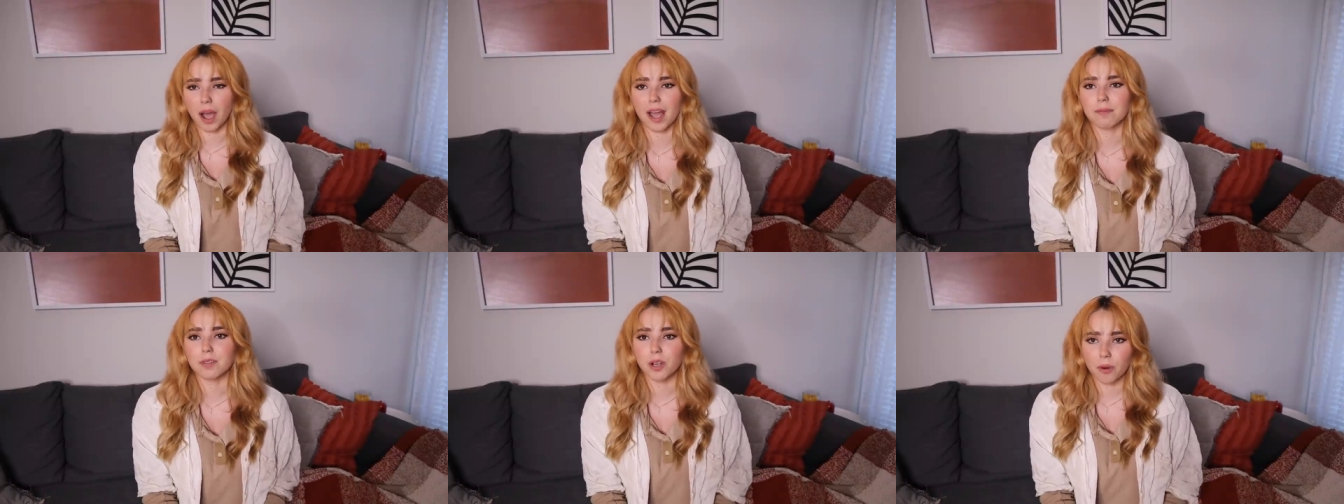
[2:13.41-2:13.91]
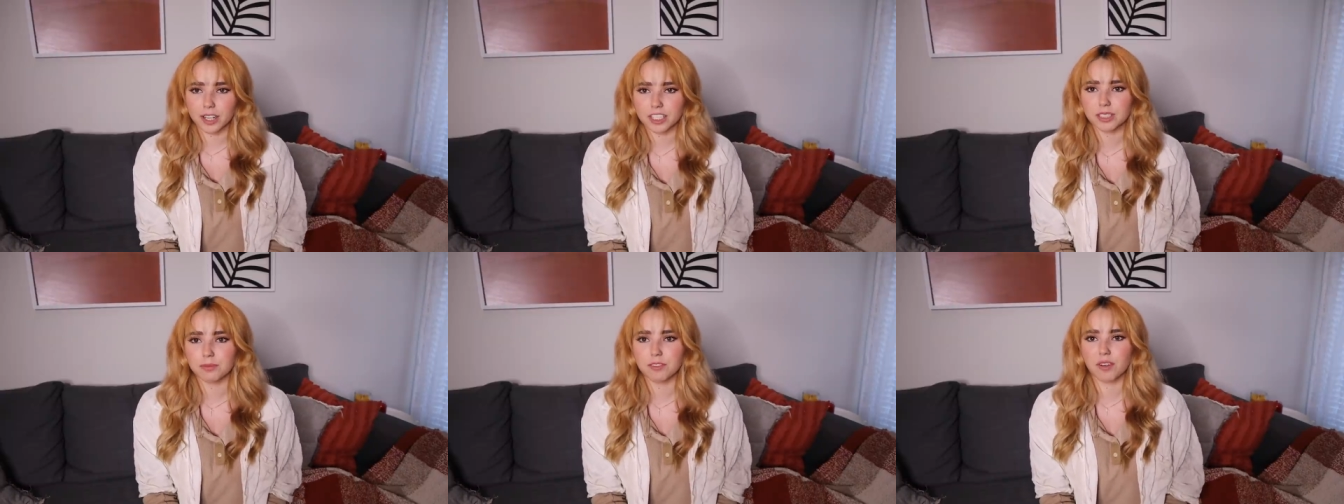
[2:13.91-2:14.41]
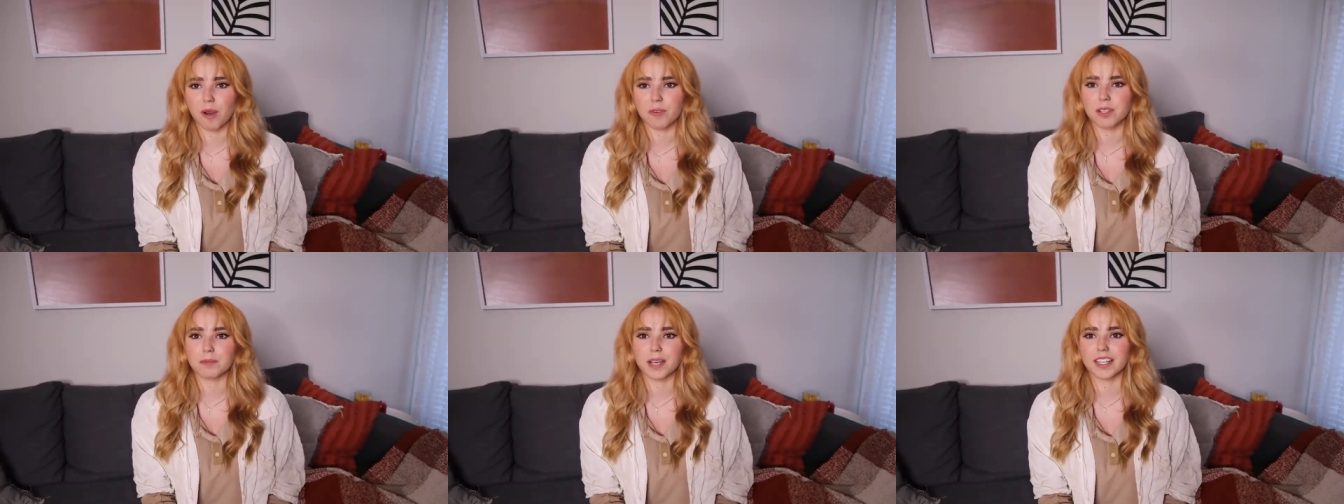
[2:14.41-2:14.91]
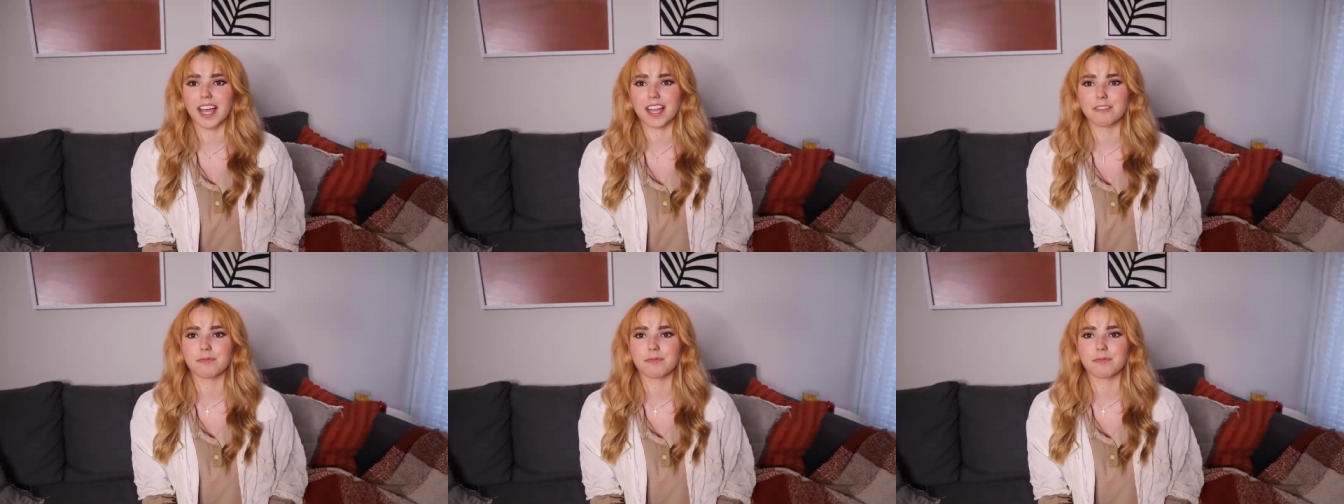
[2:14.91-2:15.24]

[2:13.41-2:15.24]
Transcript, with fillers: I'm going to move on with my life